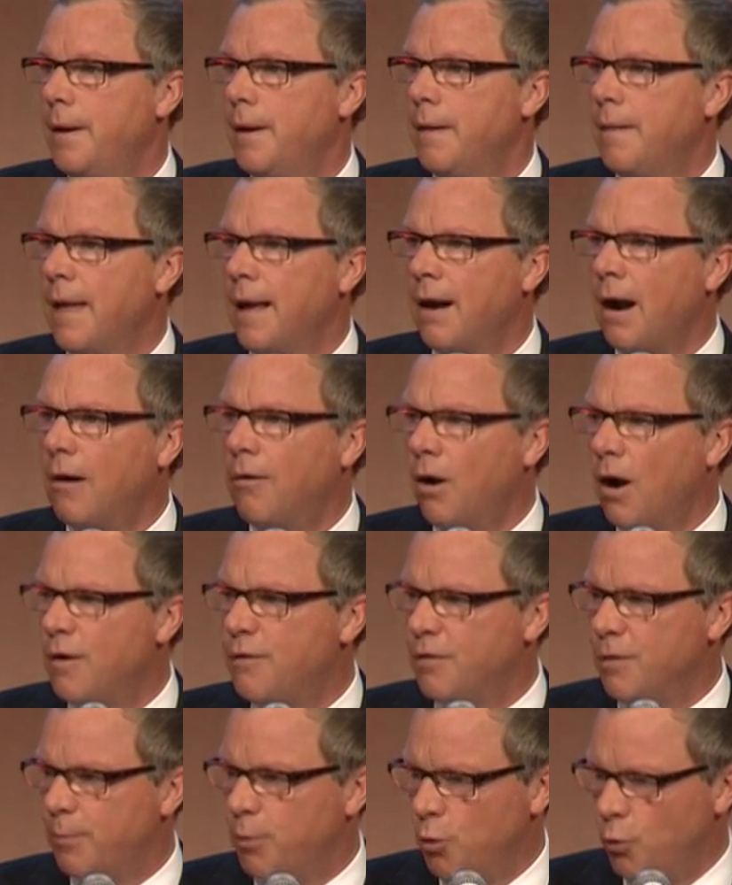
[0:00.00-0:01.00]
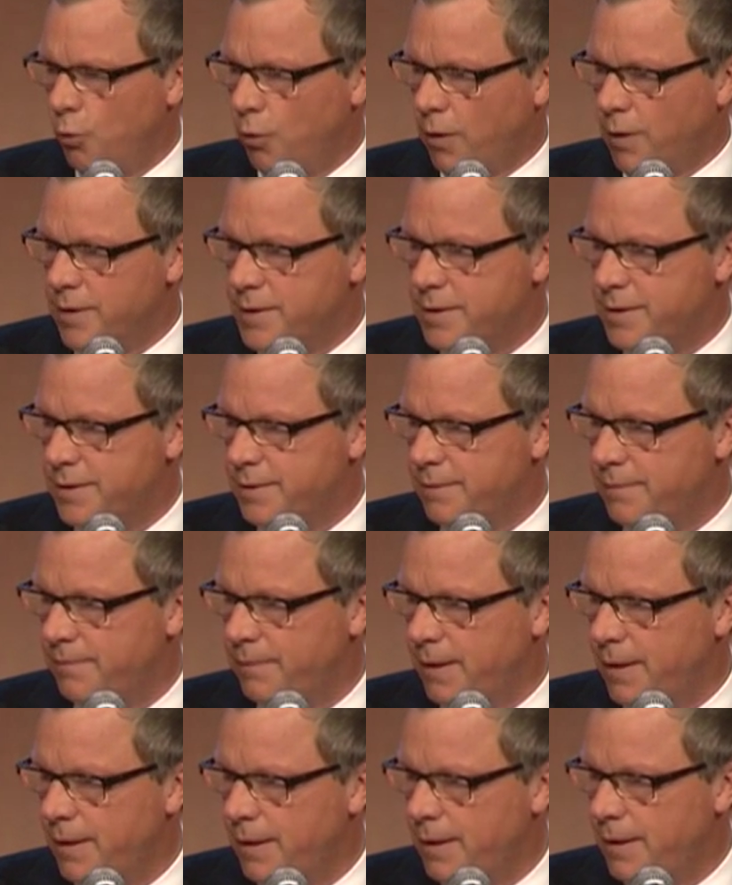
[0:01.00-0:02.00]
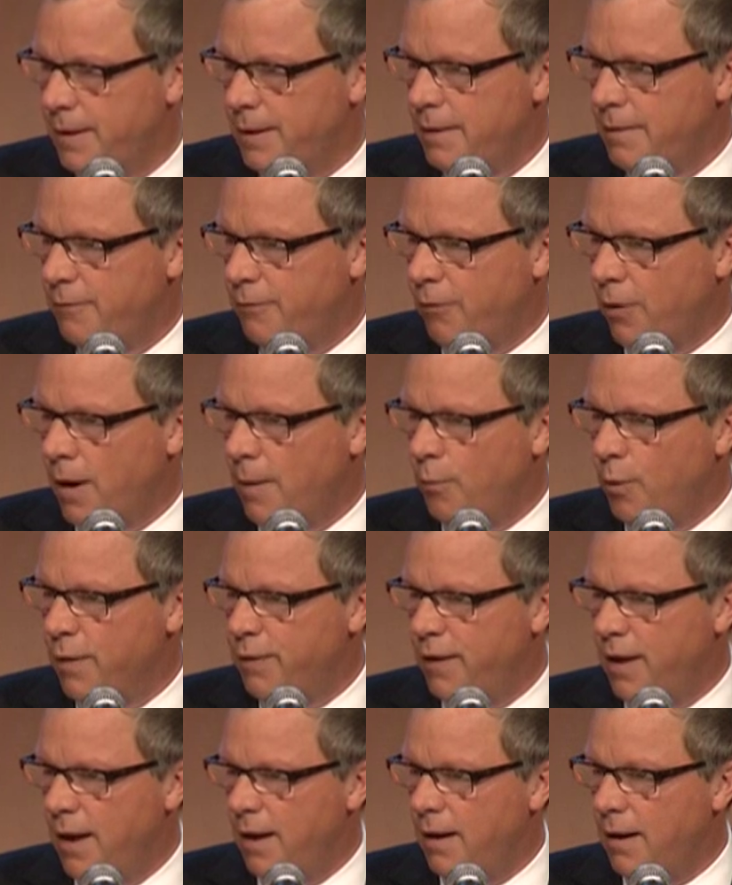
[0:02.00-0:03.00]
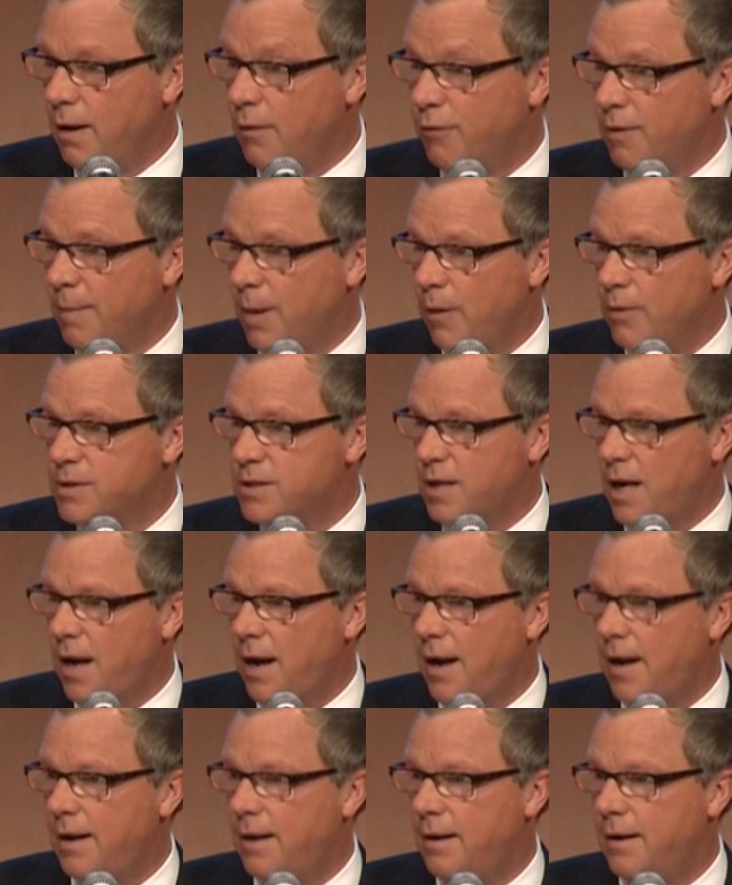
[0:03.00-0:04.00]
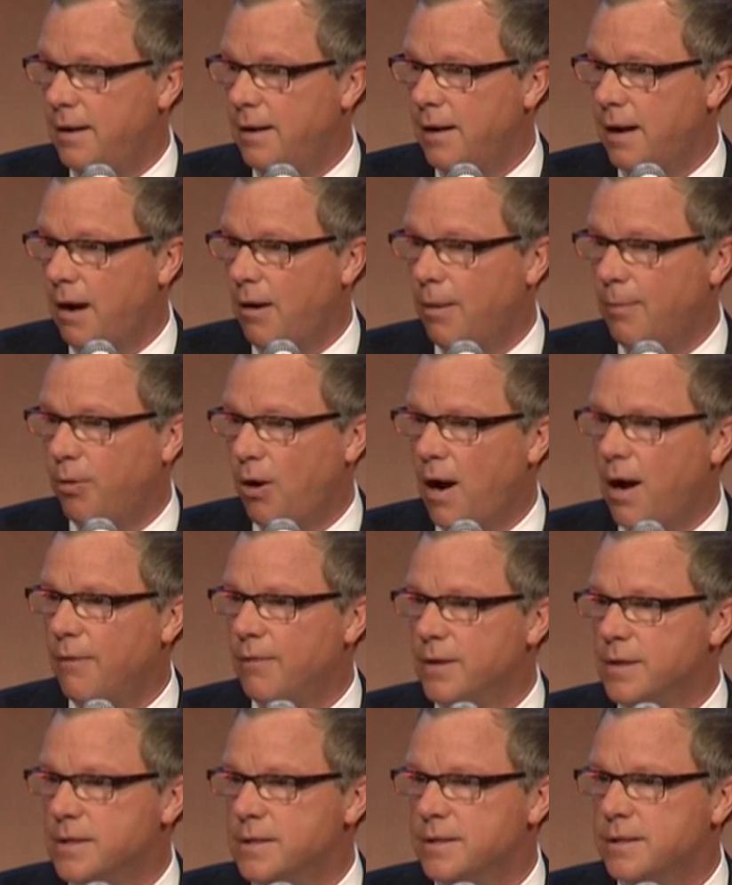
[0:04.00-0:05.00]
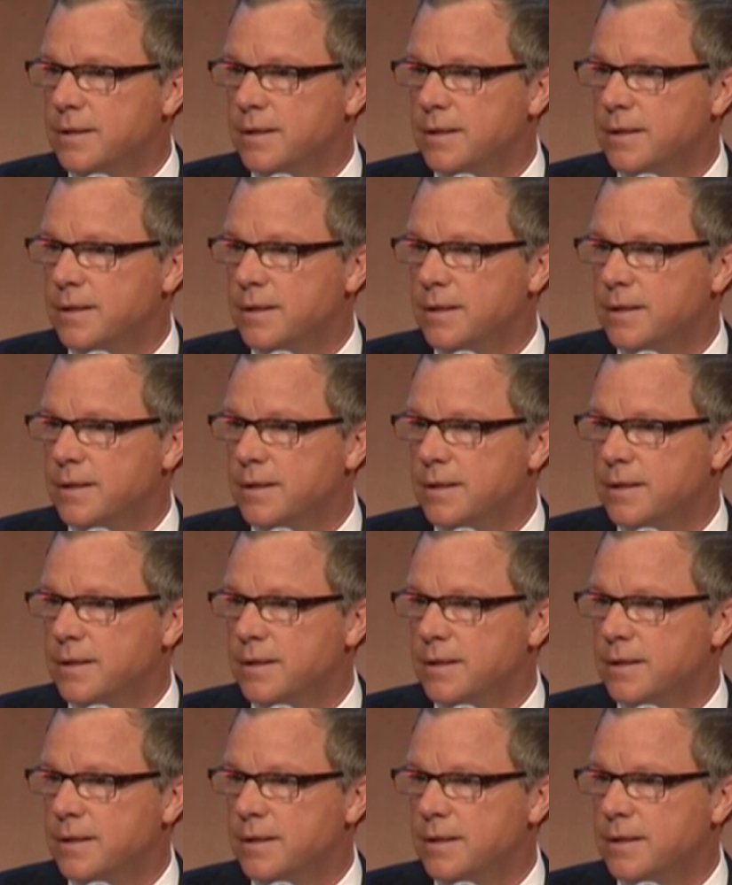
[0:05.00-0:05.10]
that our entrepreneurs from within and from outside our province,